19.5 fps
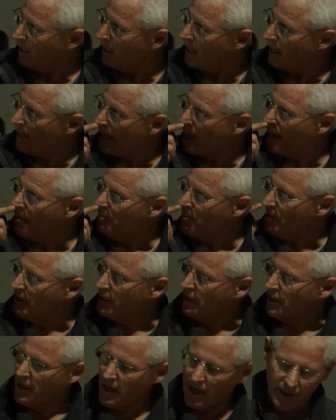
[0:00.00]
And
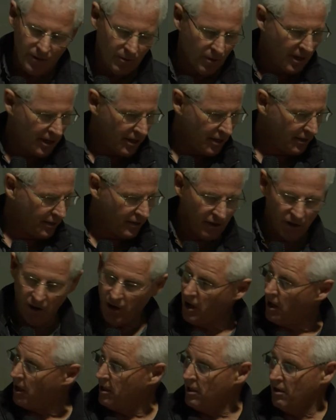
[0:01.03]
another one, and
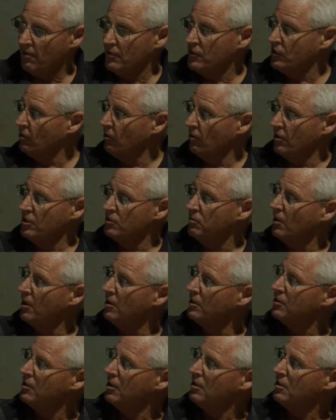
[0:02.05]
I only ever saw this
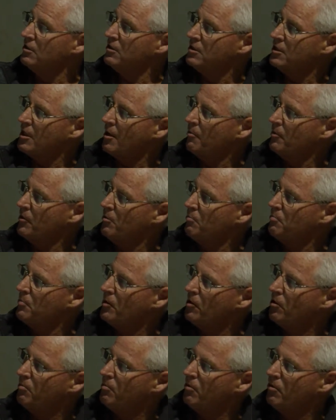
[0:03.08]
once, so this is up in the
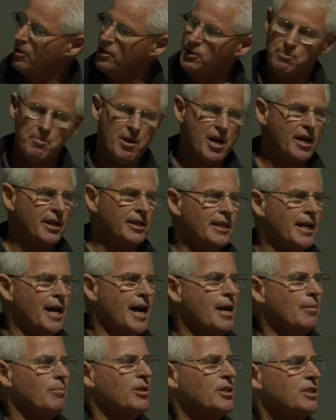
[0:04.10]
Pilbara, it's Mount
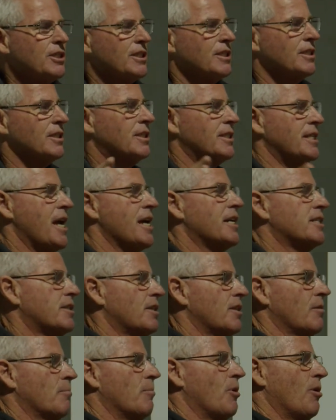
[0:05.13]
Nameless, it's next to
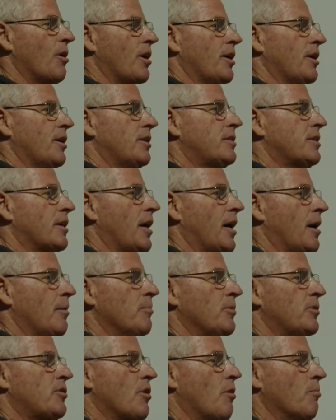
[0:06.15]
the mine at
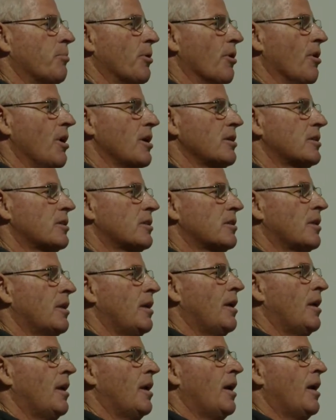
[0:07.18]
Tom Price.
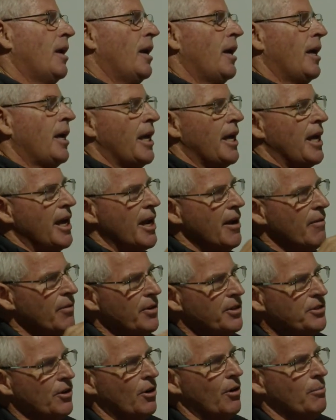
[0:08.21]
Every
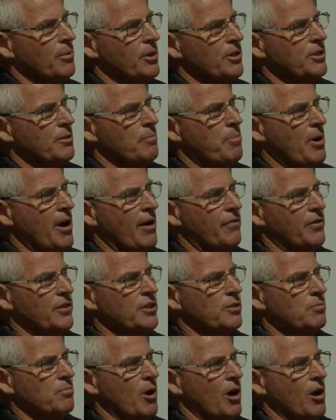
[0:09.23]
time there's a puff of
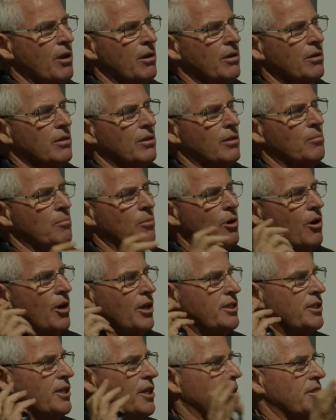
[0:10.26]
smoke, the
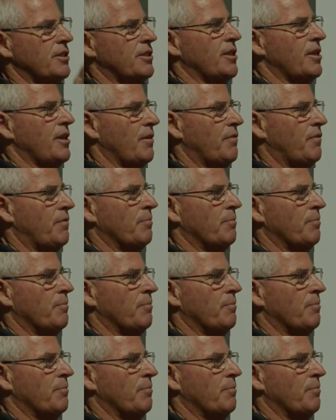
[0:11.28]
mine sends their